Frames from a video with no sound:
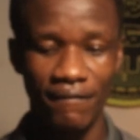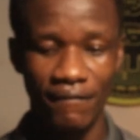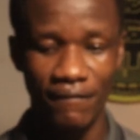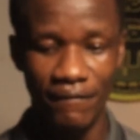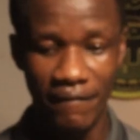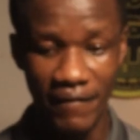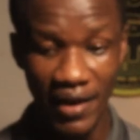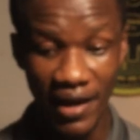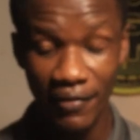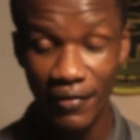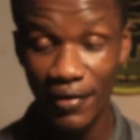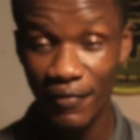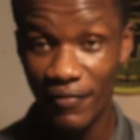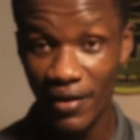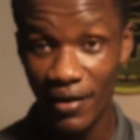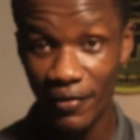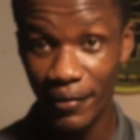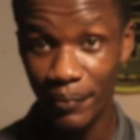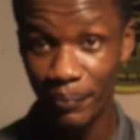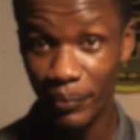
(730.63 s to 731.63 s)
very,
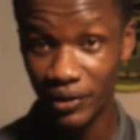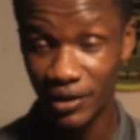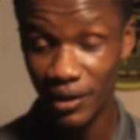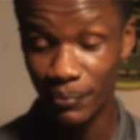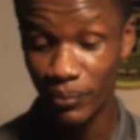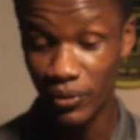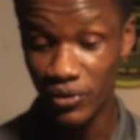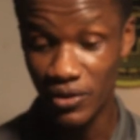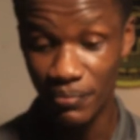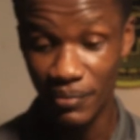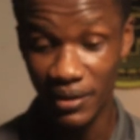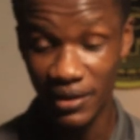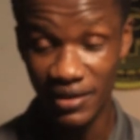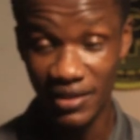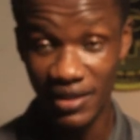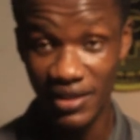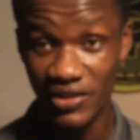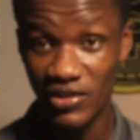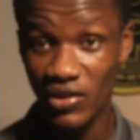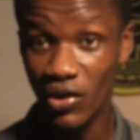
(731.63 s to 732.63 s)
very important
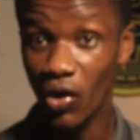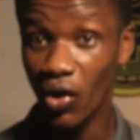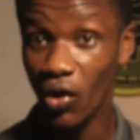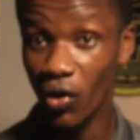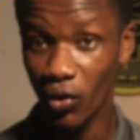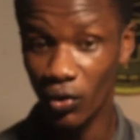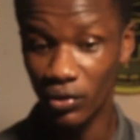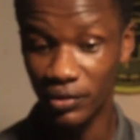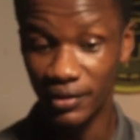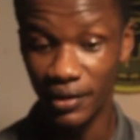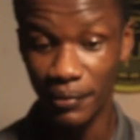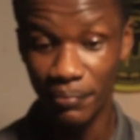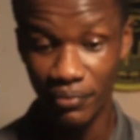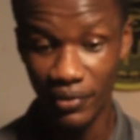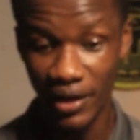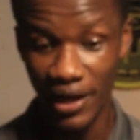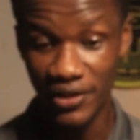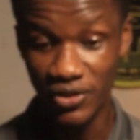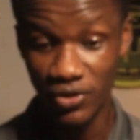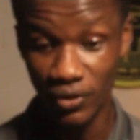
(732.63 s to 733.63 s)
possibilities on the
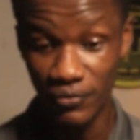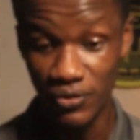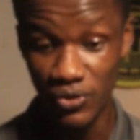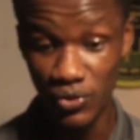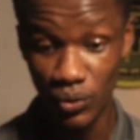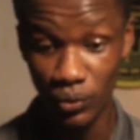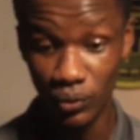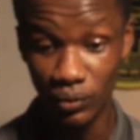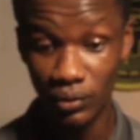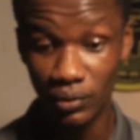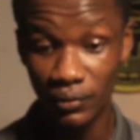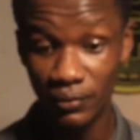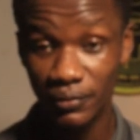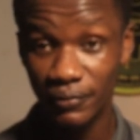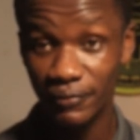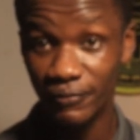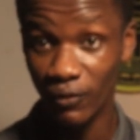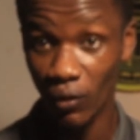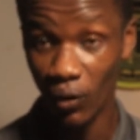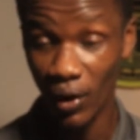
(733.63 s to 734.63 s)
price of SOL
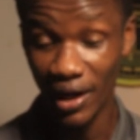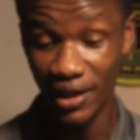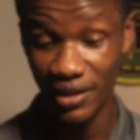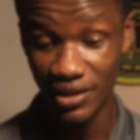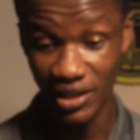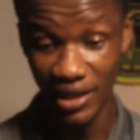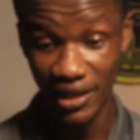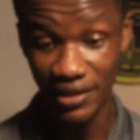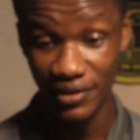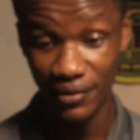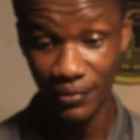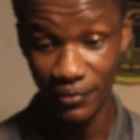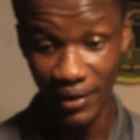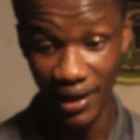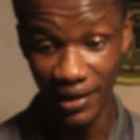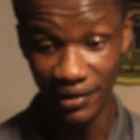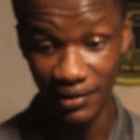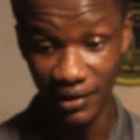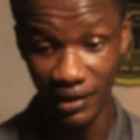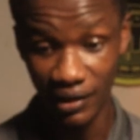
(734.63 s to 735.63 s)
for our chart
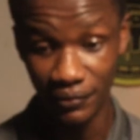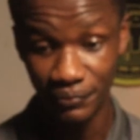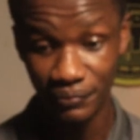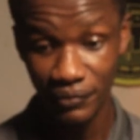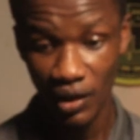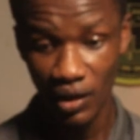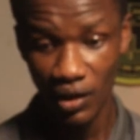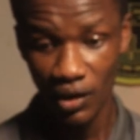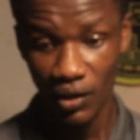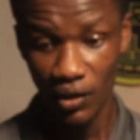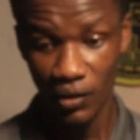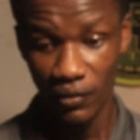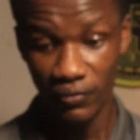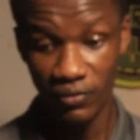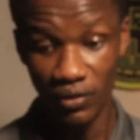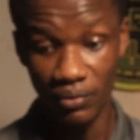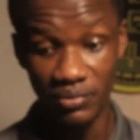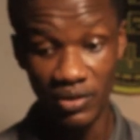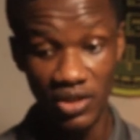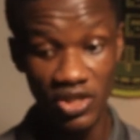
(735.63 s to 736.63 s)
right now.
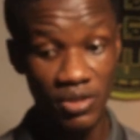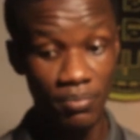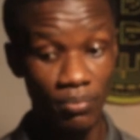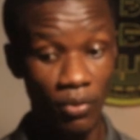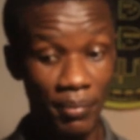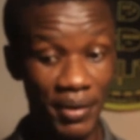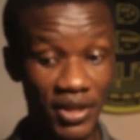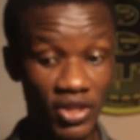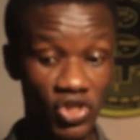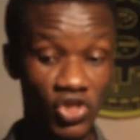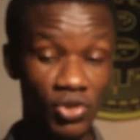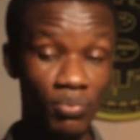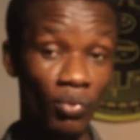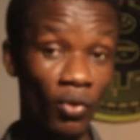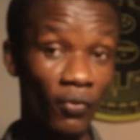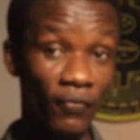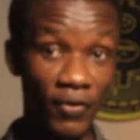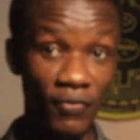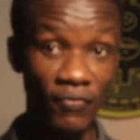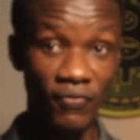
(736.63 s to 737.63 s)
From this moment
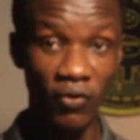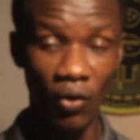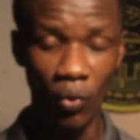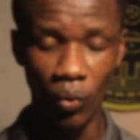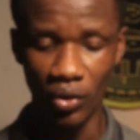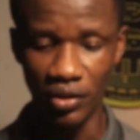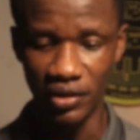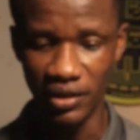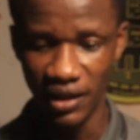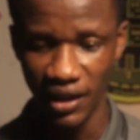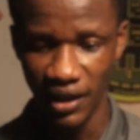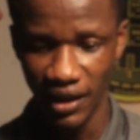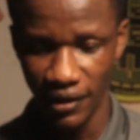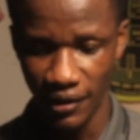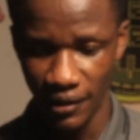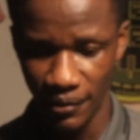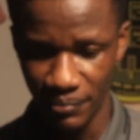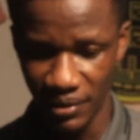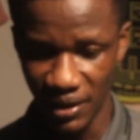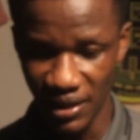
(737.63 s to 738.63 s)
moving forward,
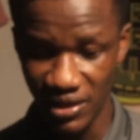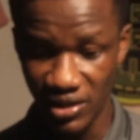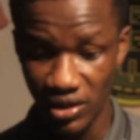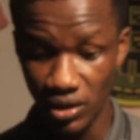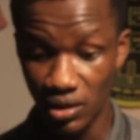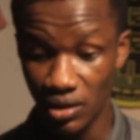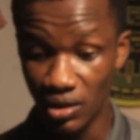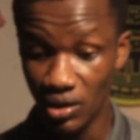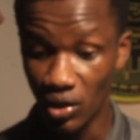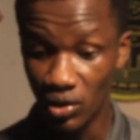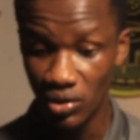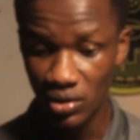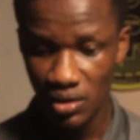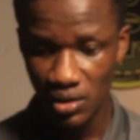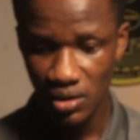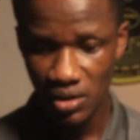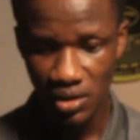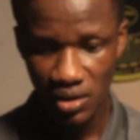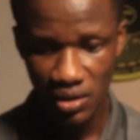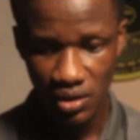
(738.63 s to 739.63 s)
please
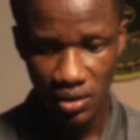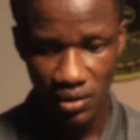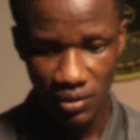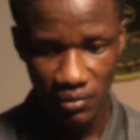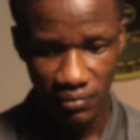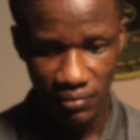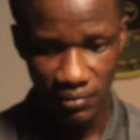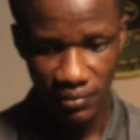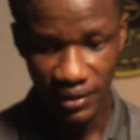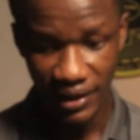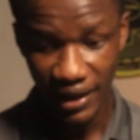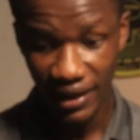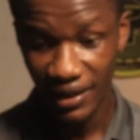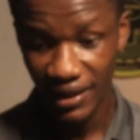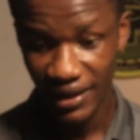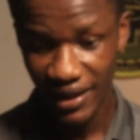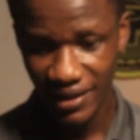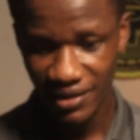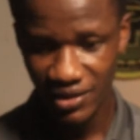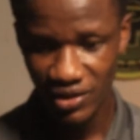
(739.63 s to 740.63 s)
don't
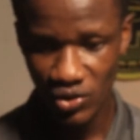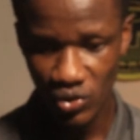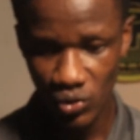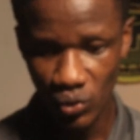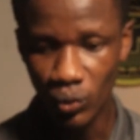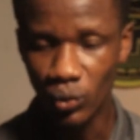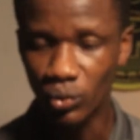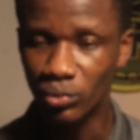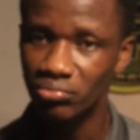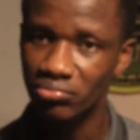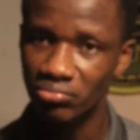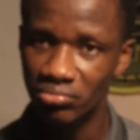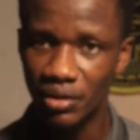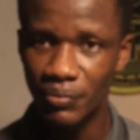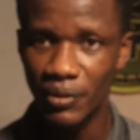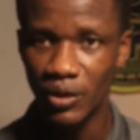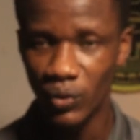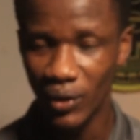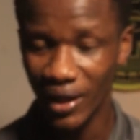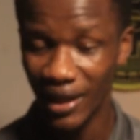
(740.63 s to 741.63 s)
neglect to
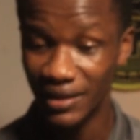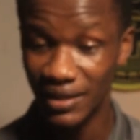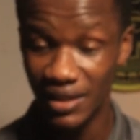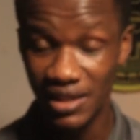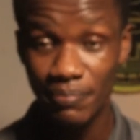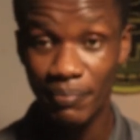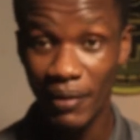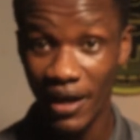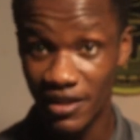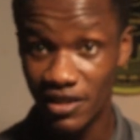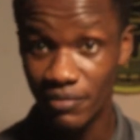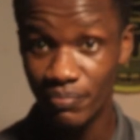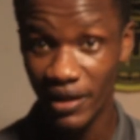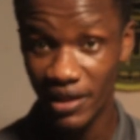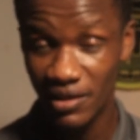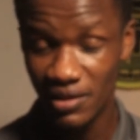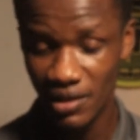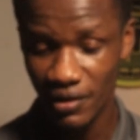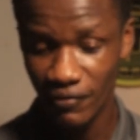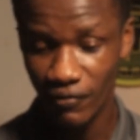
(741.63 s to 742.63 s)
maybe look at this
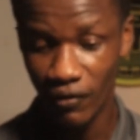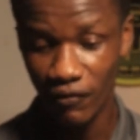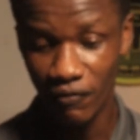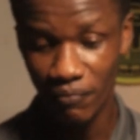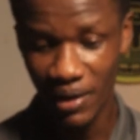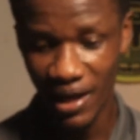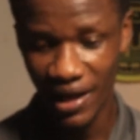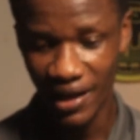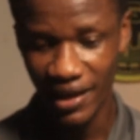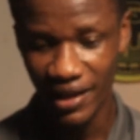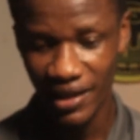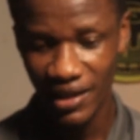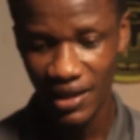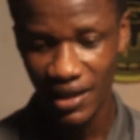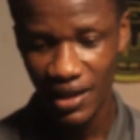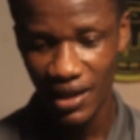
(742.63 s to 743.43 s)
perspective of mine